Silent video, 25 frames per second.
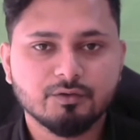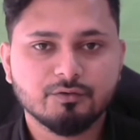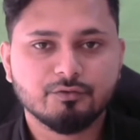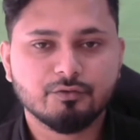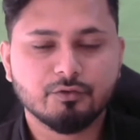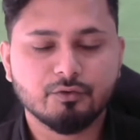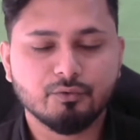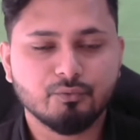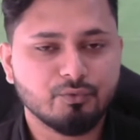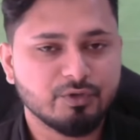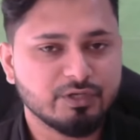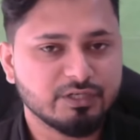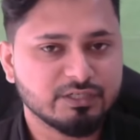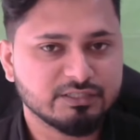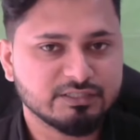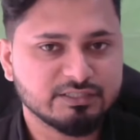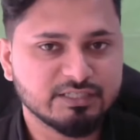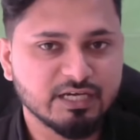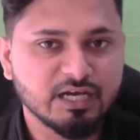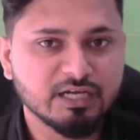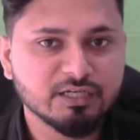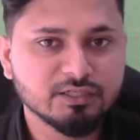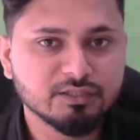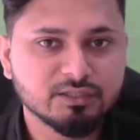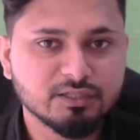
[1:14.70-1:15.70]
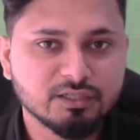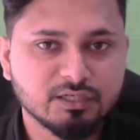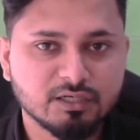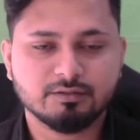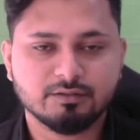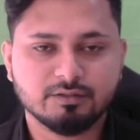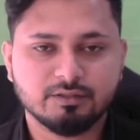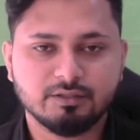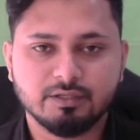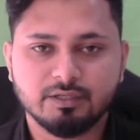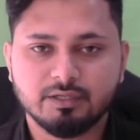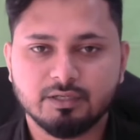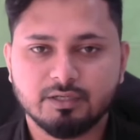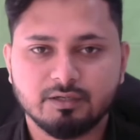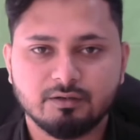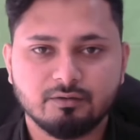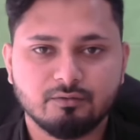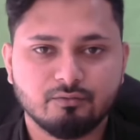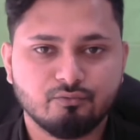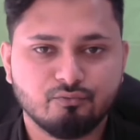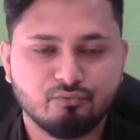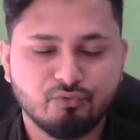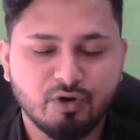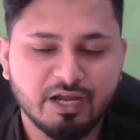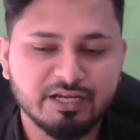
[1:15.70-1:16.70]
So we've done the
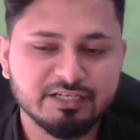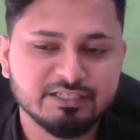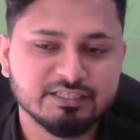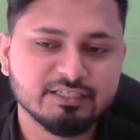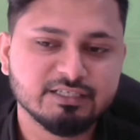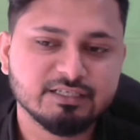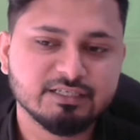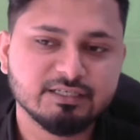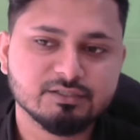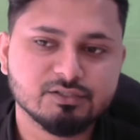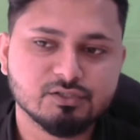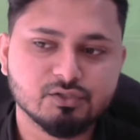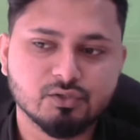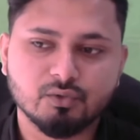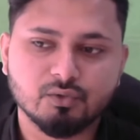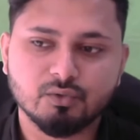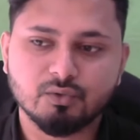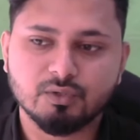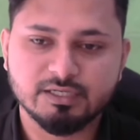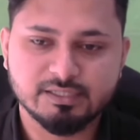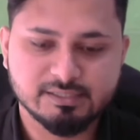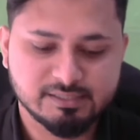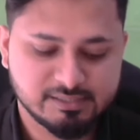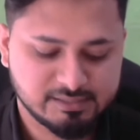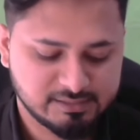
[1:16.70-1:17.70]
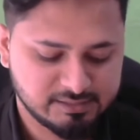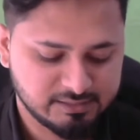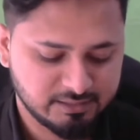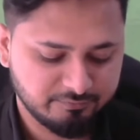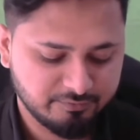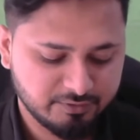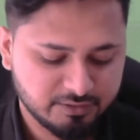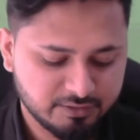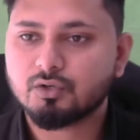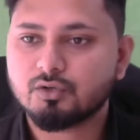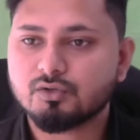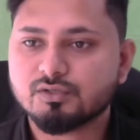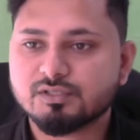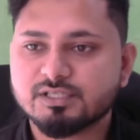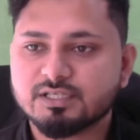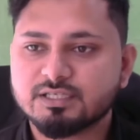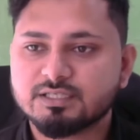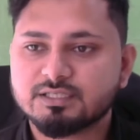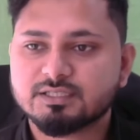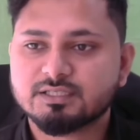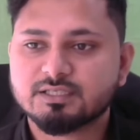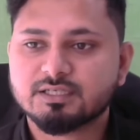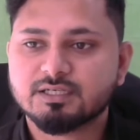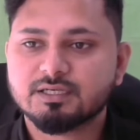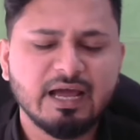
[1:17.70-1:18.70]
writing, so let's save it, close
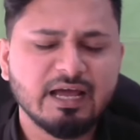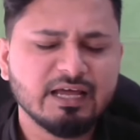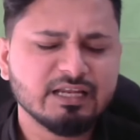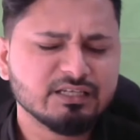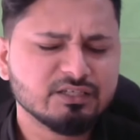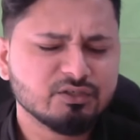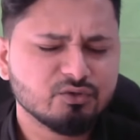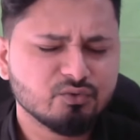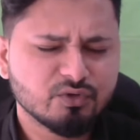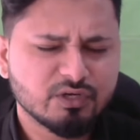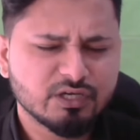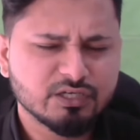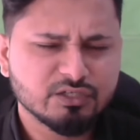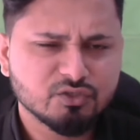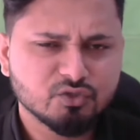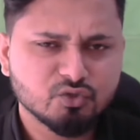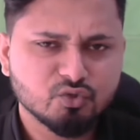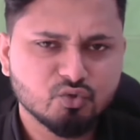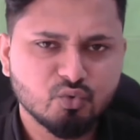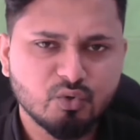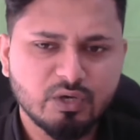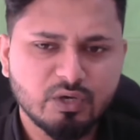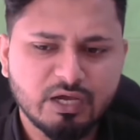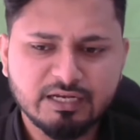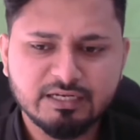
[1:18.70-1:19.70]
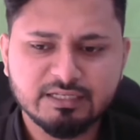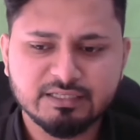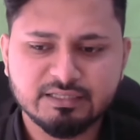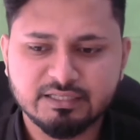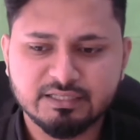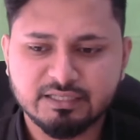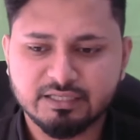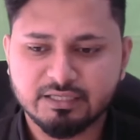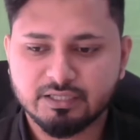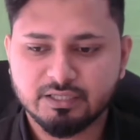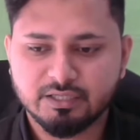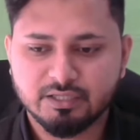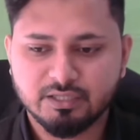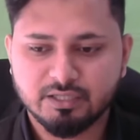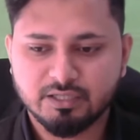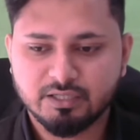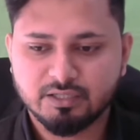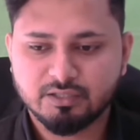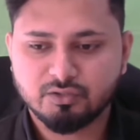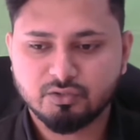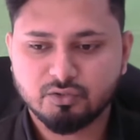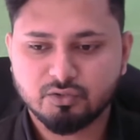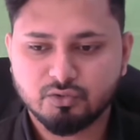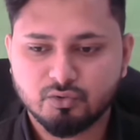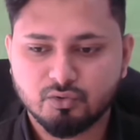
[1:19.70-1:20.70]
it, and you can do anything
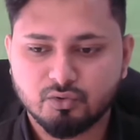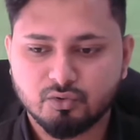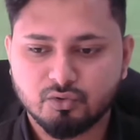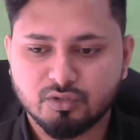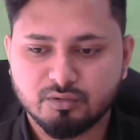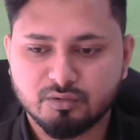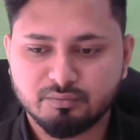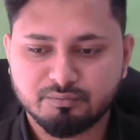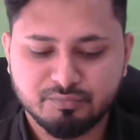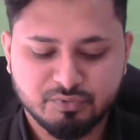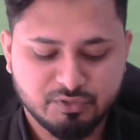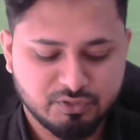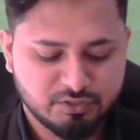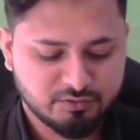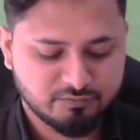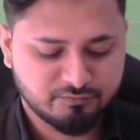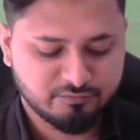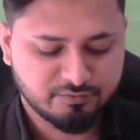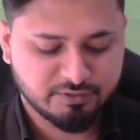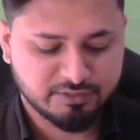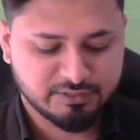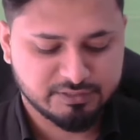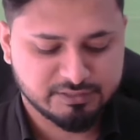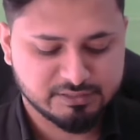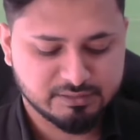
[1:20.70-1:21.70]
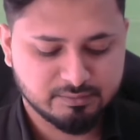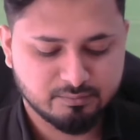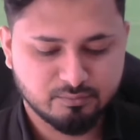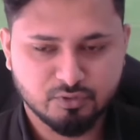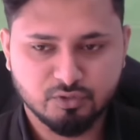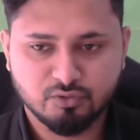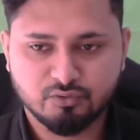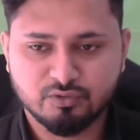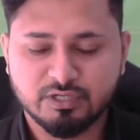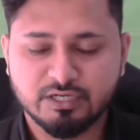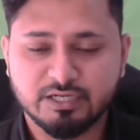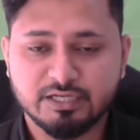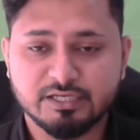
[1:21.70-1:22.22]
in your computer. For example, you can